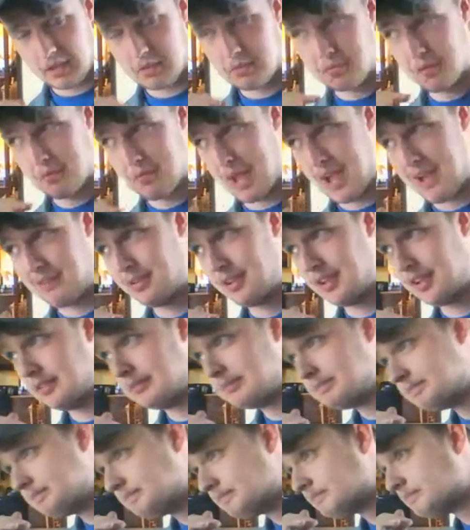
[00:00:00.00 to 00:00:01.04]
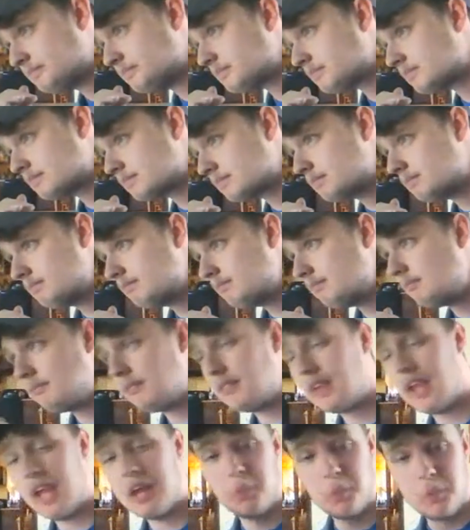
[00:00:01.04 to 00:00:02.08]
Africa,
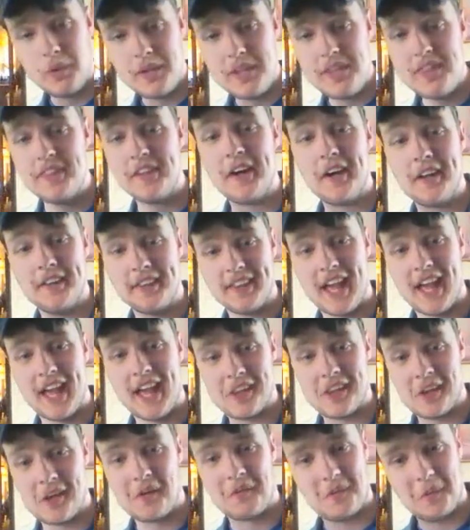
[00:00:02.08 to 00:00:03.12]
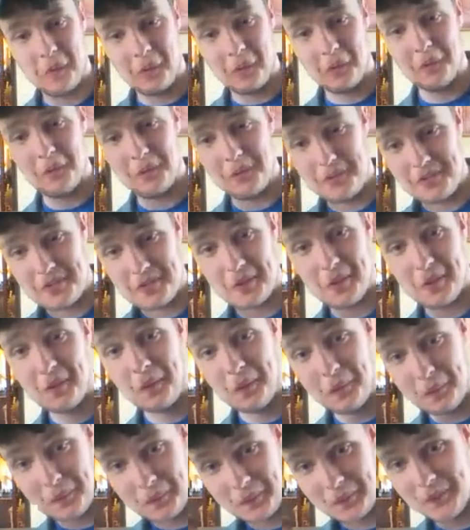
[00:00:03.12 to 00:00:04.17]
and we thought that lawnmower was so
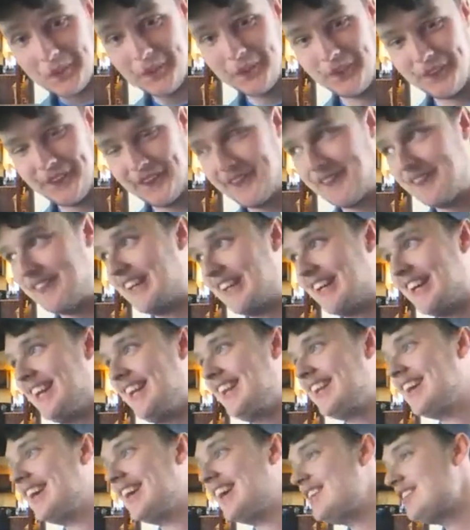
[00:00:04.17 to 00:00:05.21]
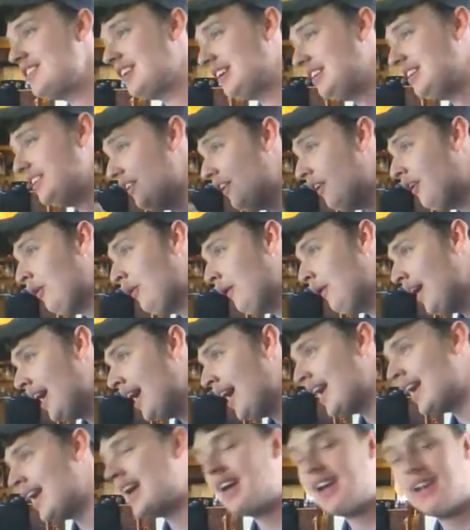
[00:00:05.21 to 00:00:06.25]
cool, right? It's like, no
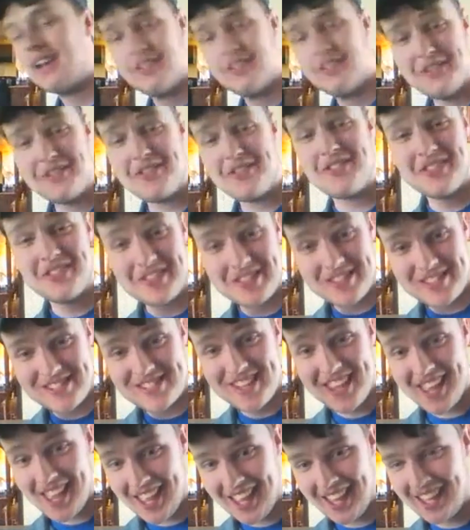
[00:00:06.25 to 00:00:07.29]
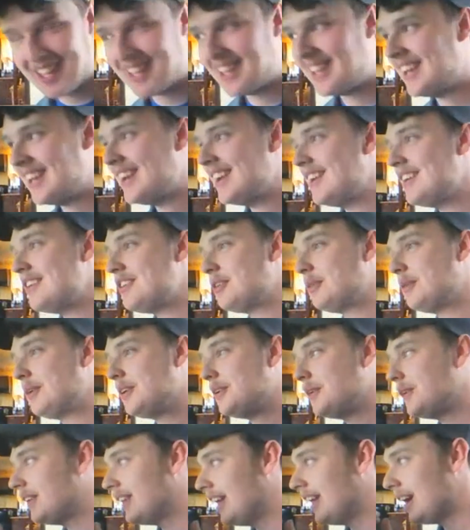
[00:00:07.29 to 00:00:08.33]
way, this is insane. So we're
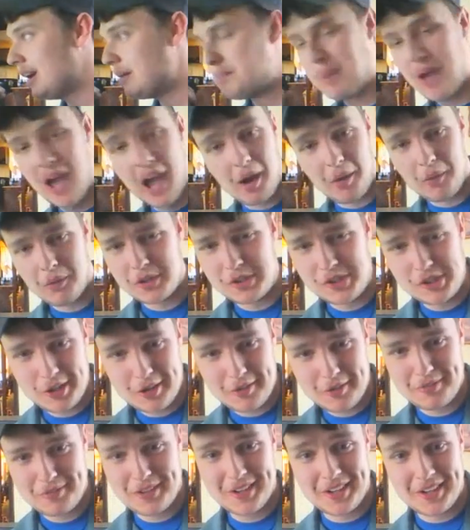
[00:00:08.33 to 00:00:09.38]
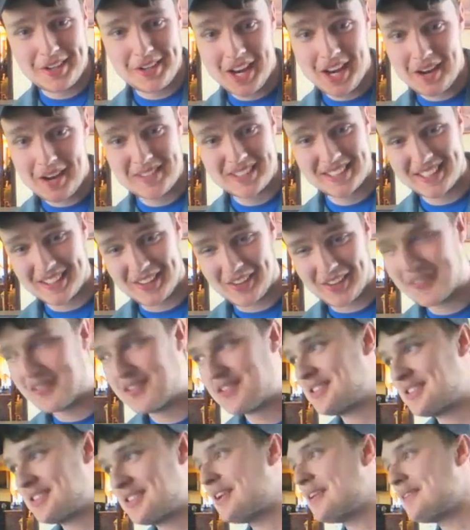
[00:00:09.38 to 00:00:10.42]
doing like power shifting and everything on
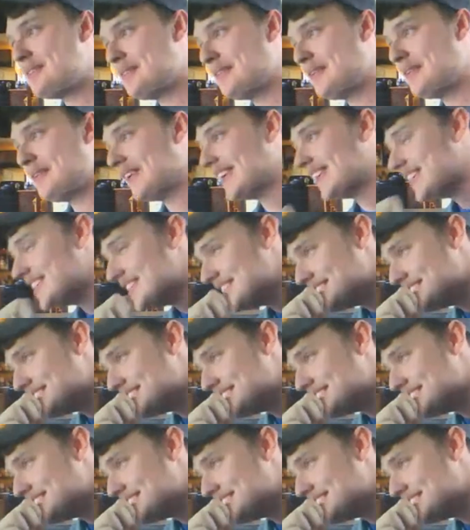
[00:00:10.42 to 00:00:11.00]
this lawnmower.